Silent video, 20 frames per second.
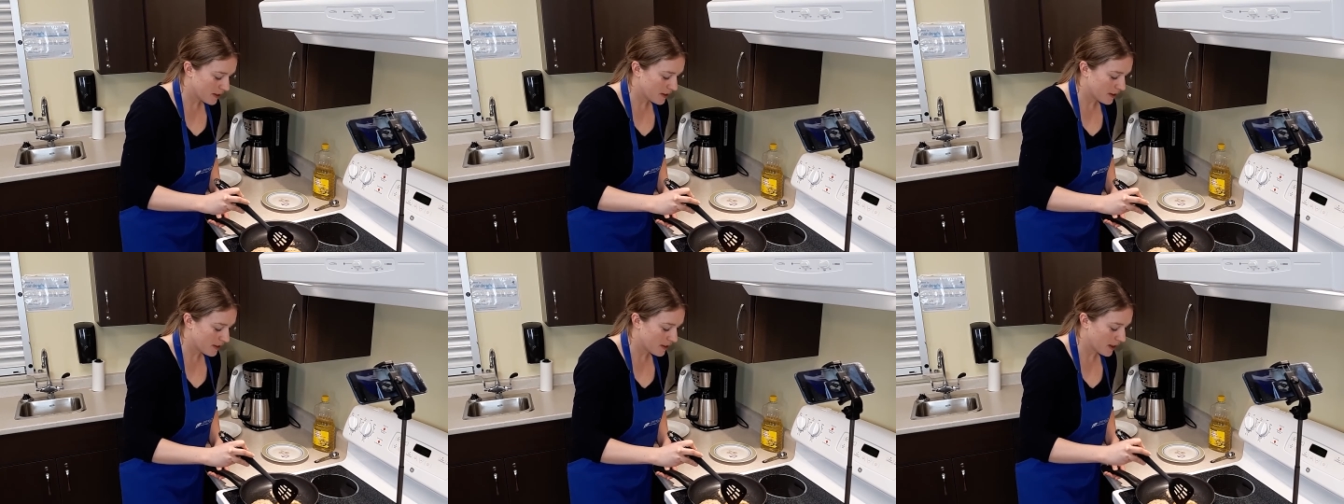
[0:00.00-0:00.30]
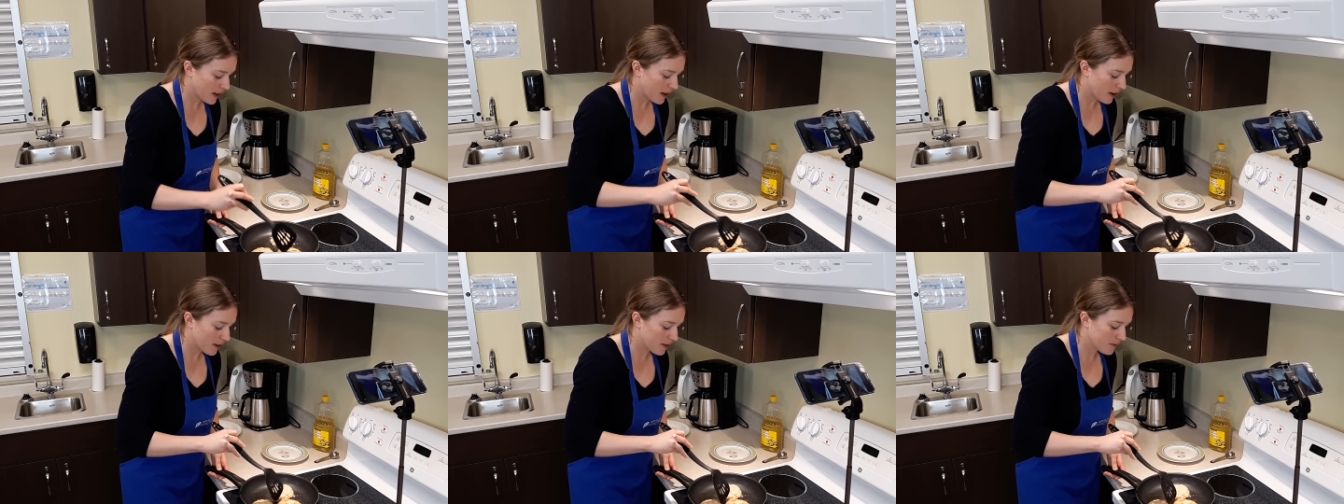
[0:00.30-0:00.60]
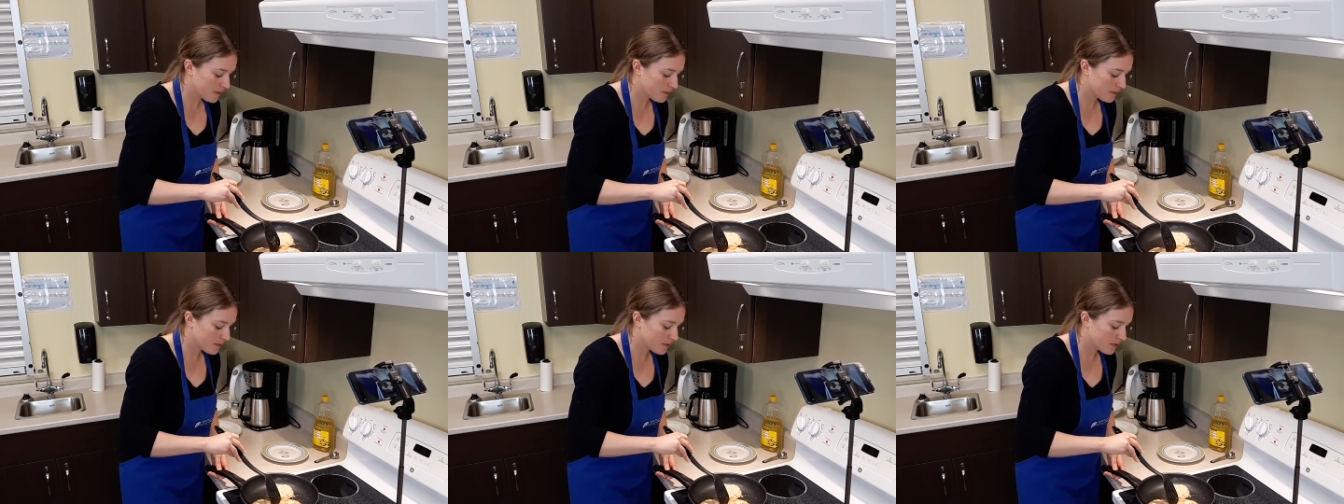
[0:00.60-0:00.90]
There.
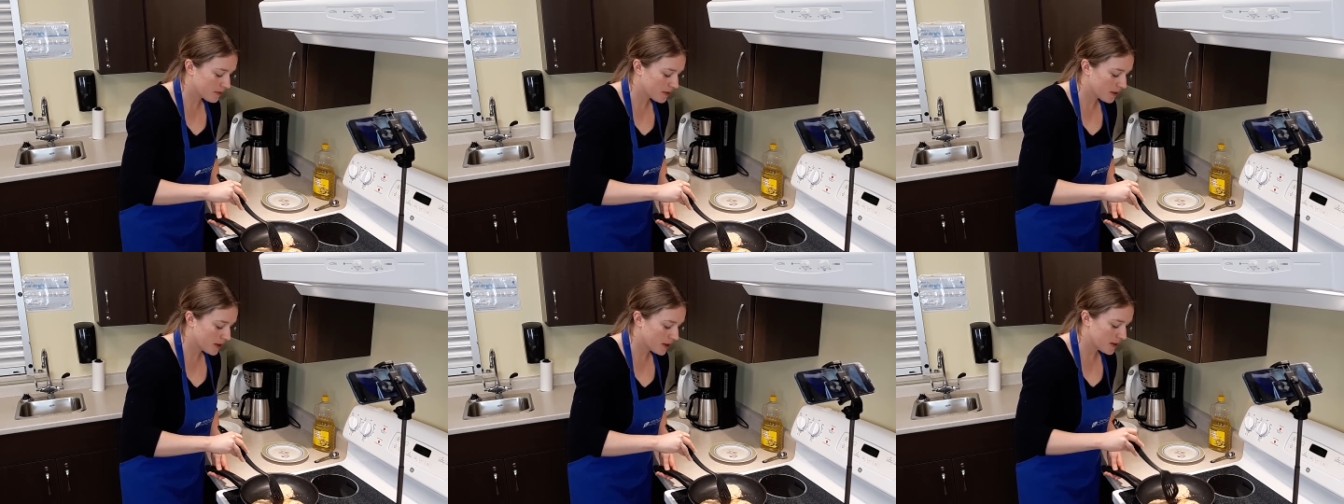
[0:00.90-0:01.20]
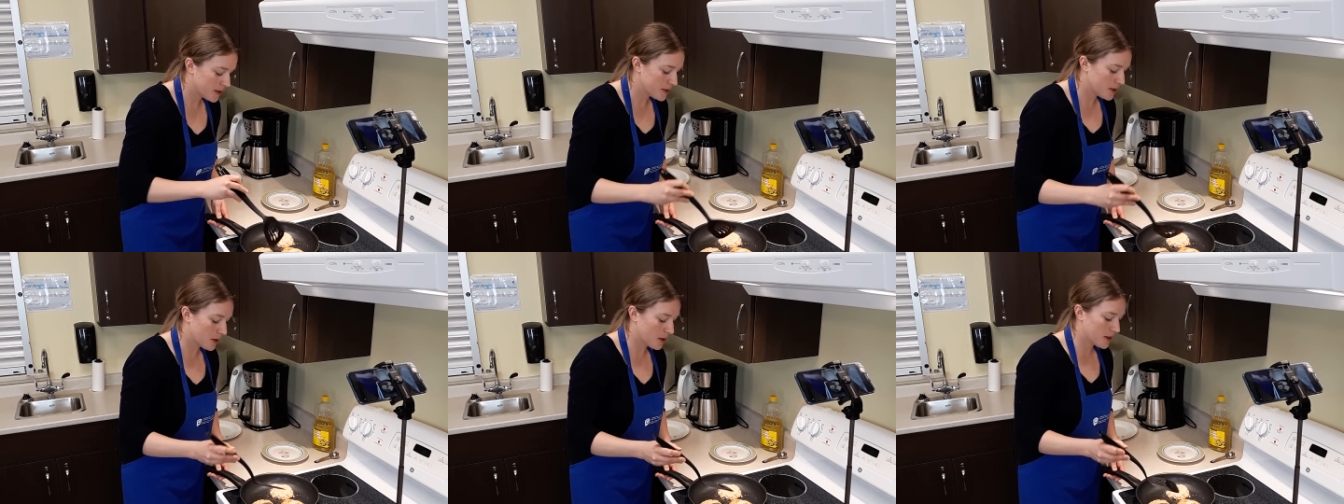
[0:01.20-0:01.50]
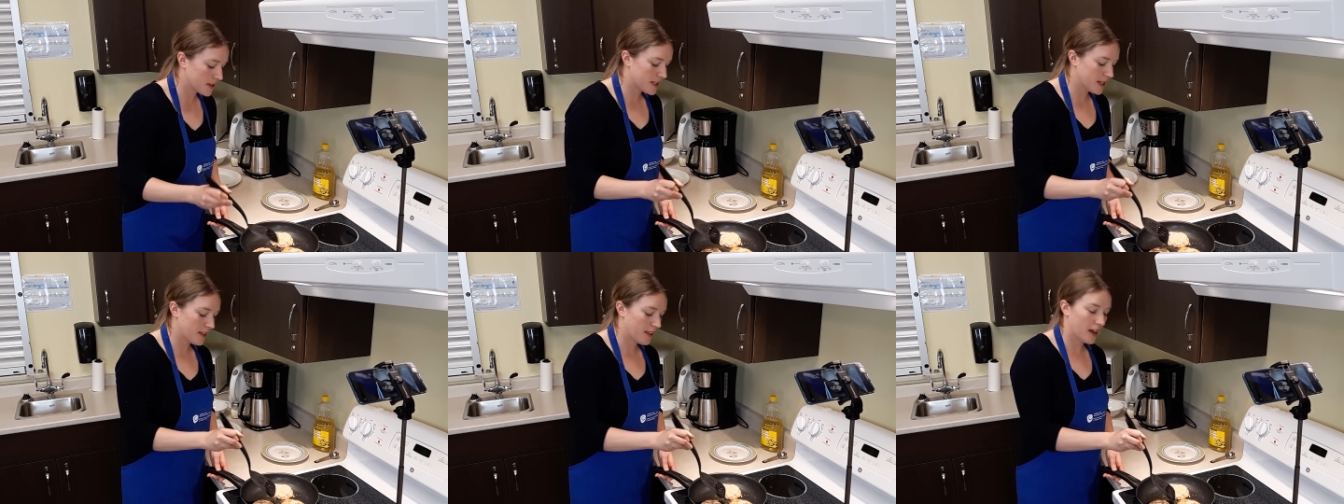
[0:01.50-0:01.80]
So you can
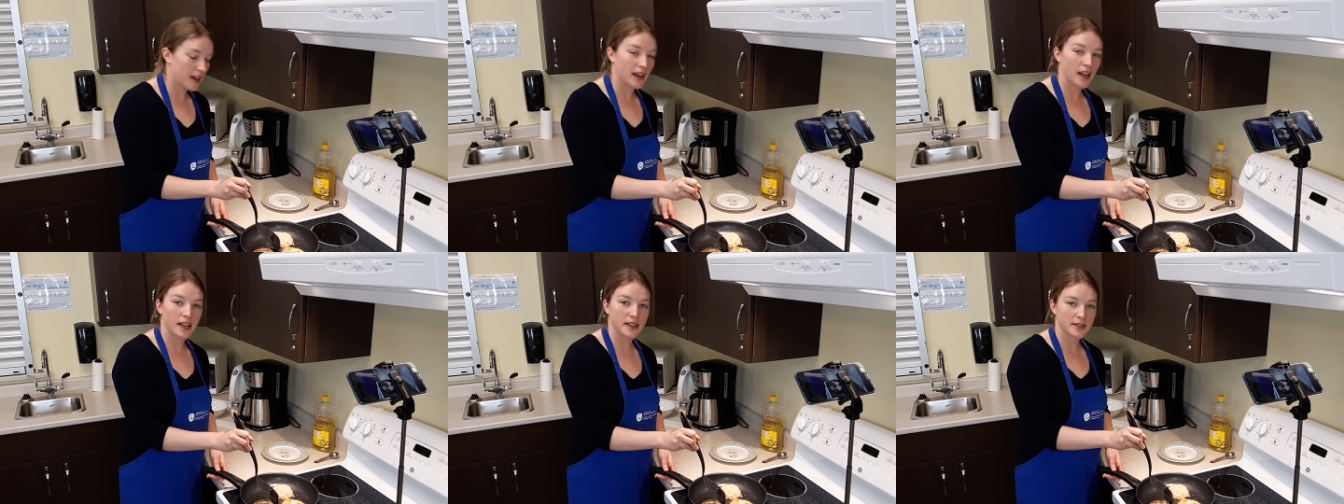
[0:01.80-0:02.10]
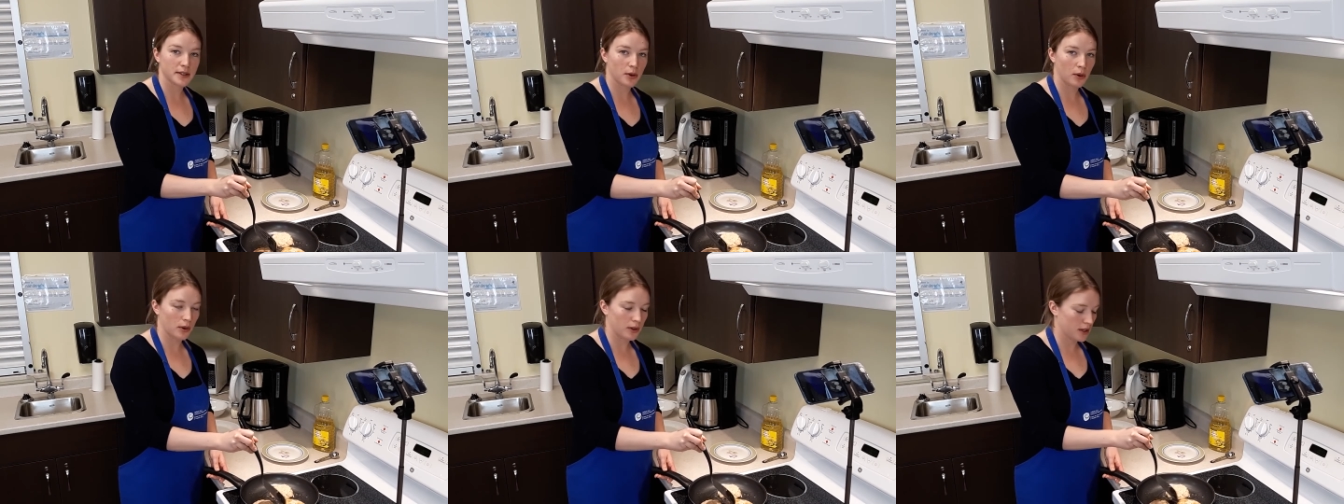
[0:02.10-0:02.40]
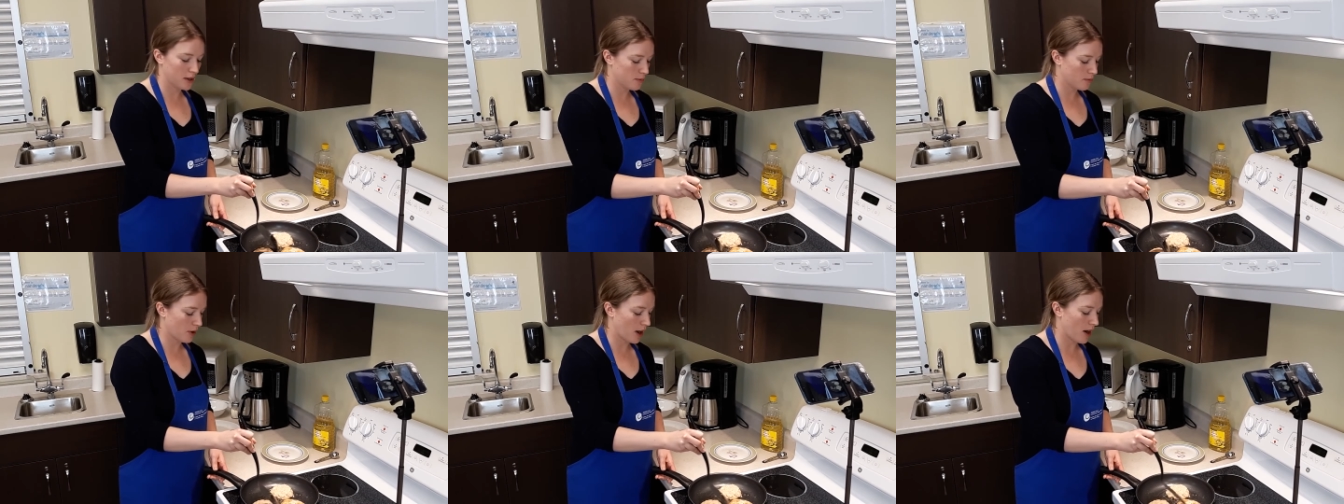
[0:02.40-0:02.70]
see that nice
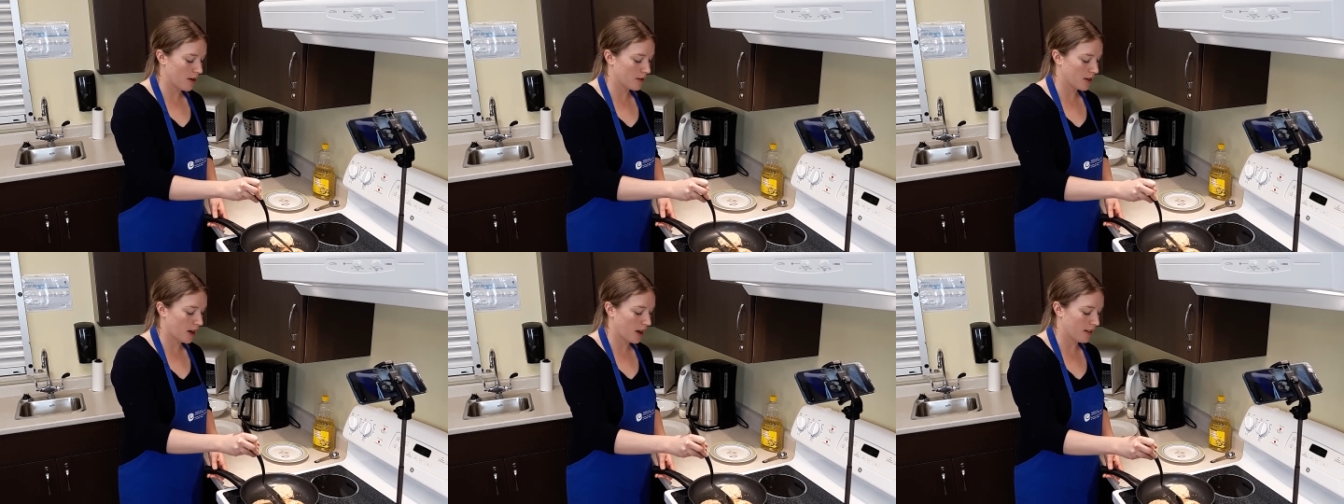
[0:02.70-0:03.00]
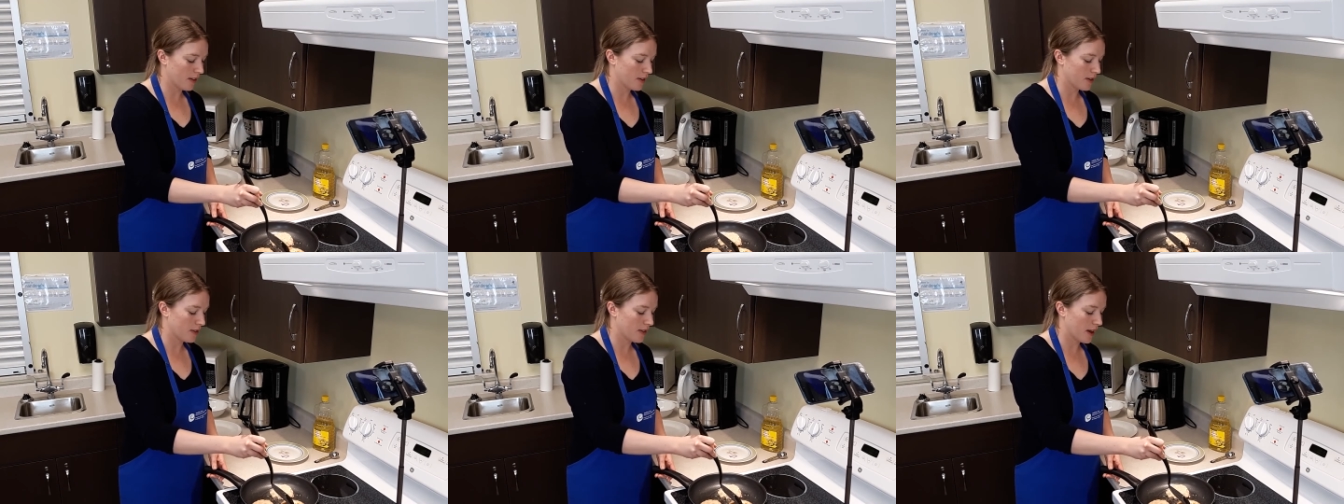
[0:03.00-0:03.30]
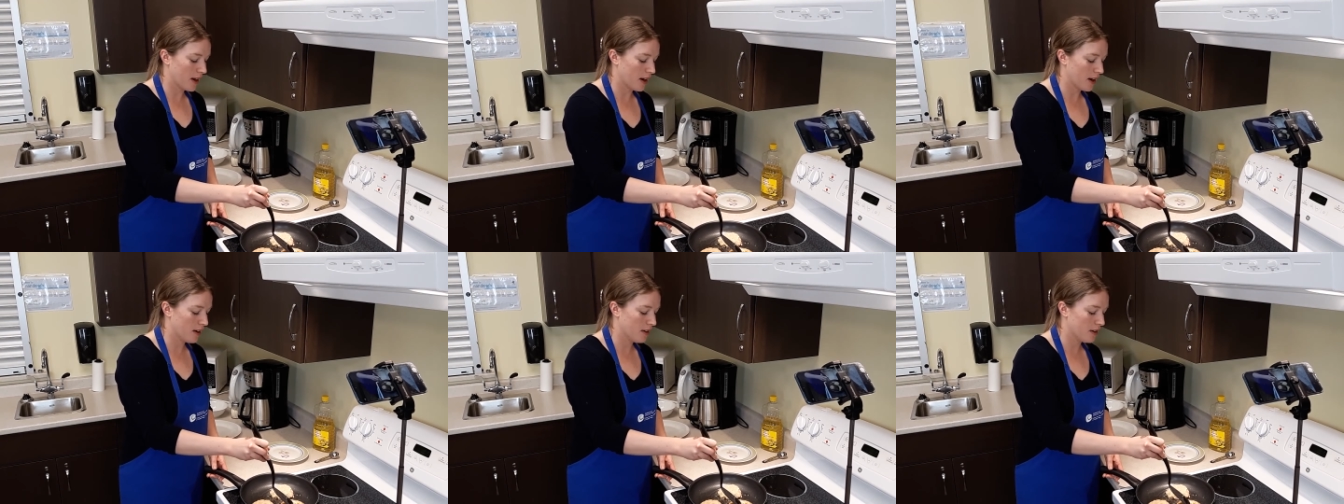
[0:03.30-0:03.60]
golden brown color
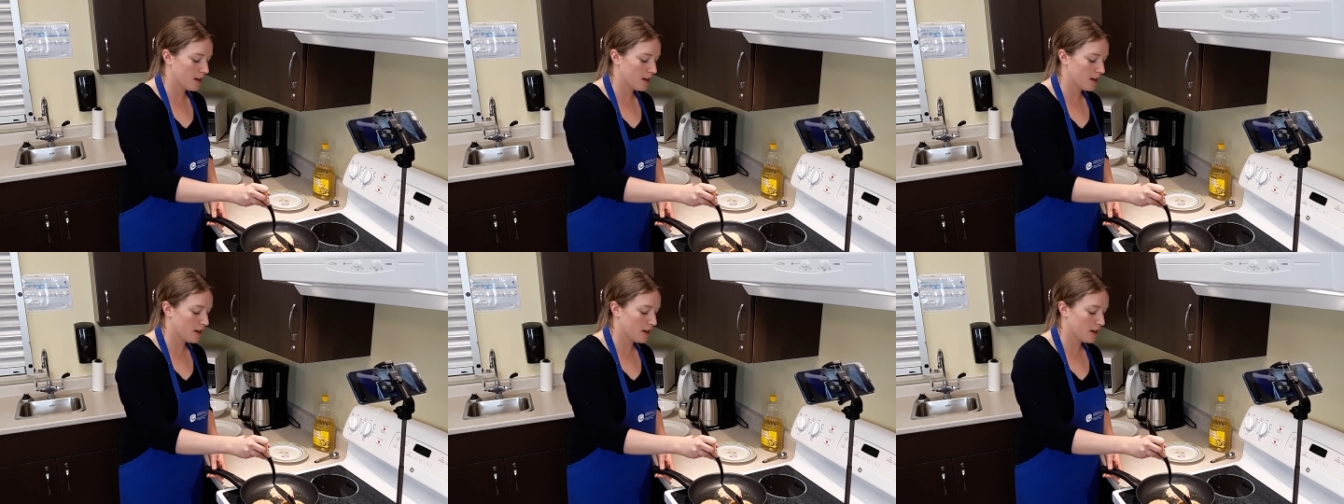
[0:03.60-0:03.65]
there,